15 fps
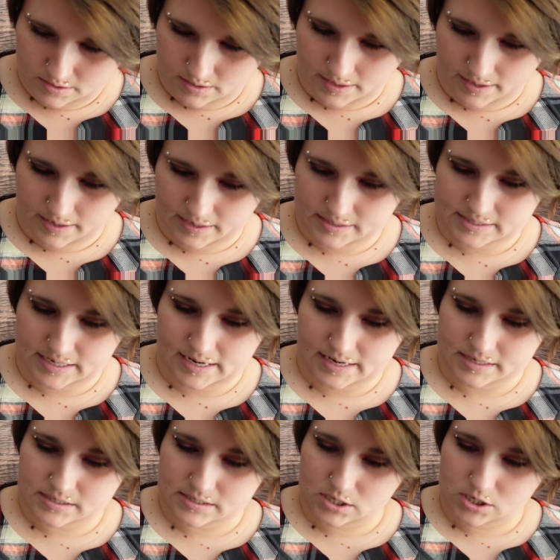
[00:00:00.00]
and it
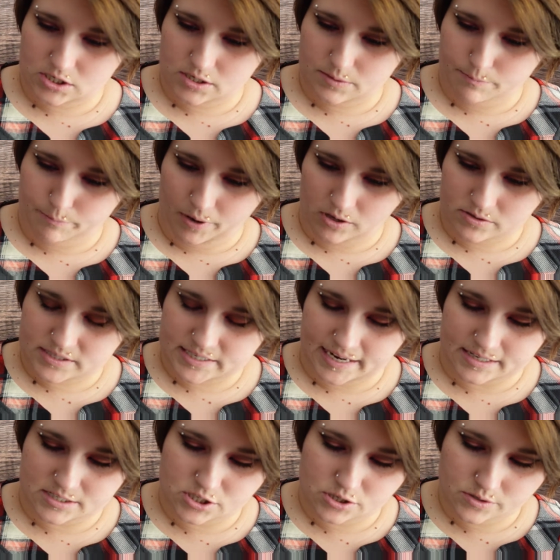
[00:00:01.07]
takes both
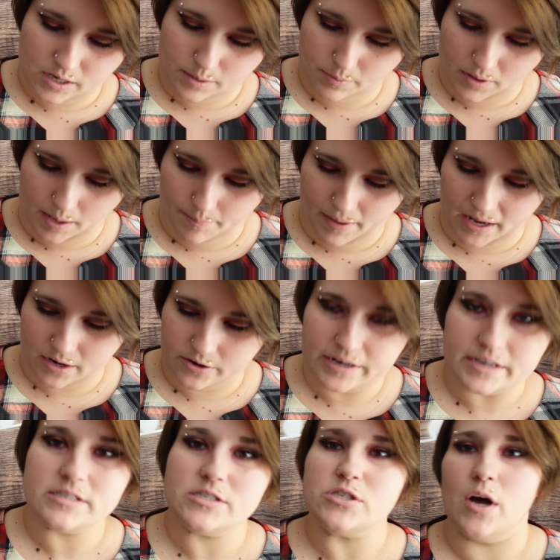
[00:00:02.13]
take 2 AA
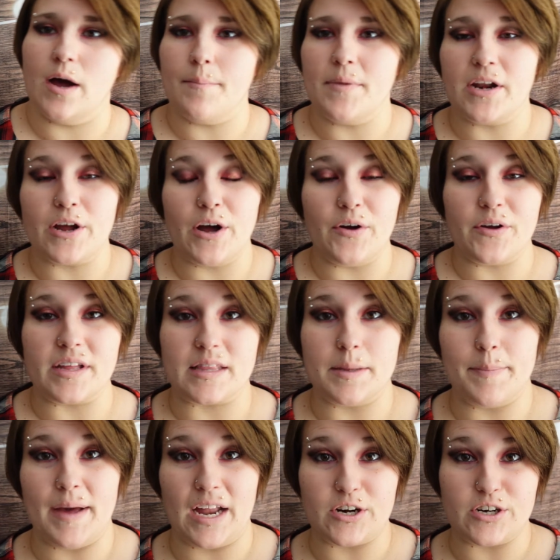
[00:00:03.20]
batteries, so I'm going to go get the
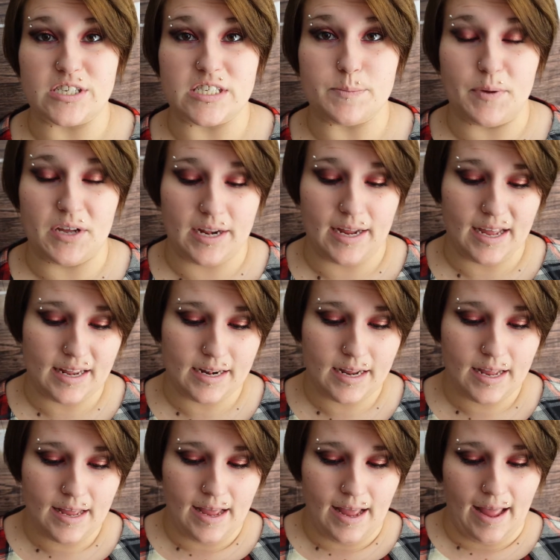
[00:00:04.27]
batteries put in,
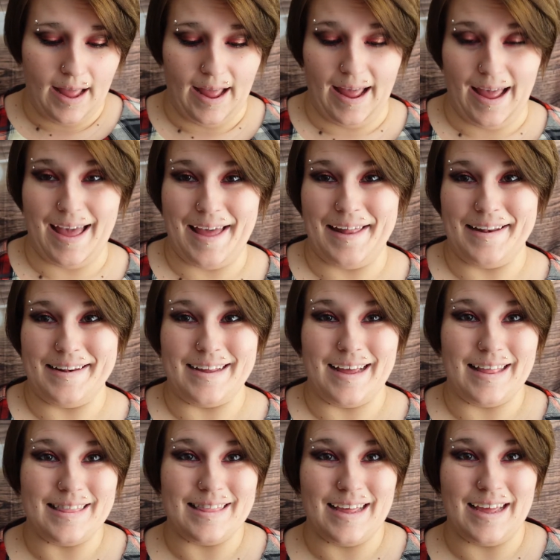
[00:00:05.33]
and
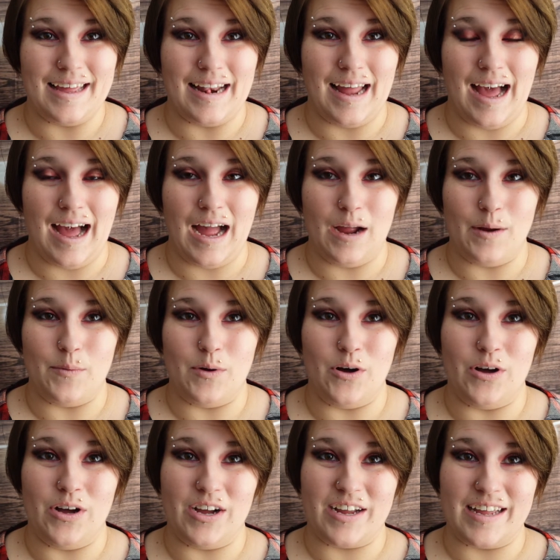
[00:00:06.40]
then I
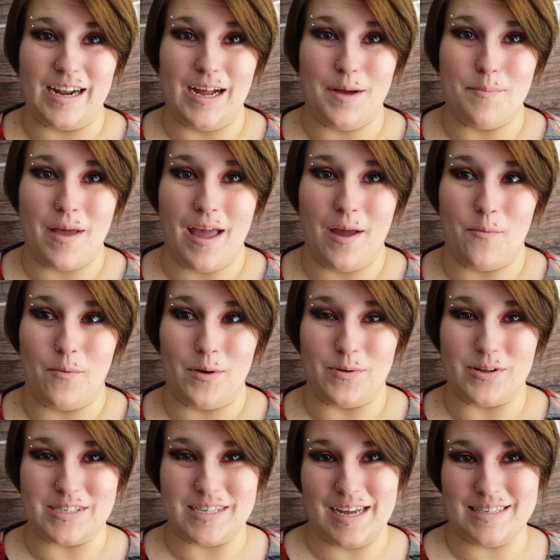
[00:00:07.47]
will hook it up and we
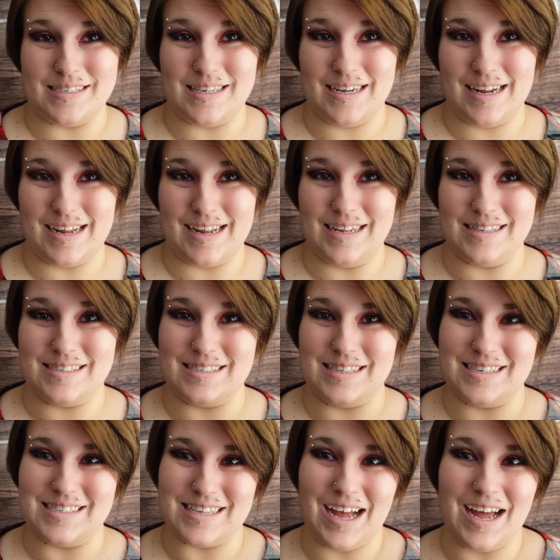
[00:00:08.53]
will test it against
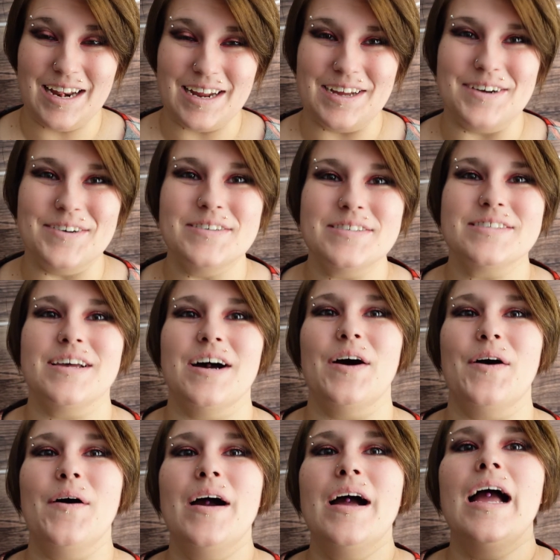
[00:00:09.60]
this audio.
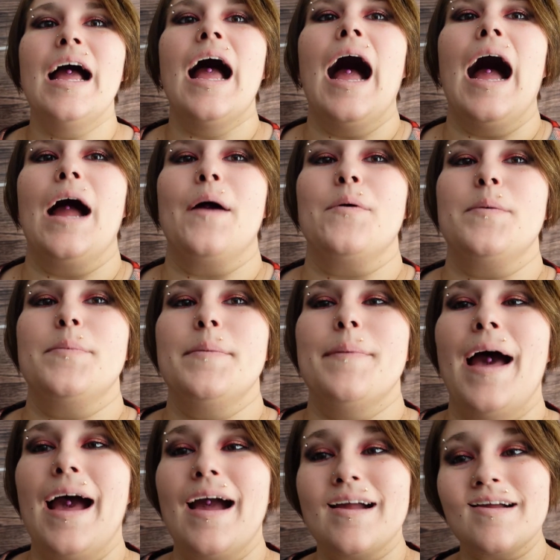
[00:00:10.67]
So I will be
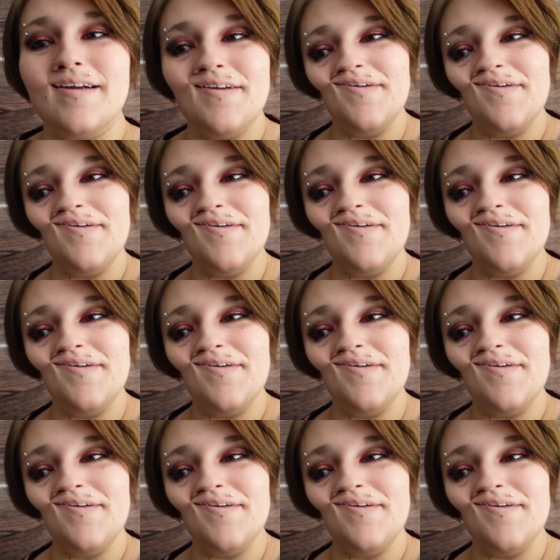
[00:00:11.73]
back.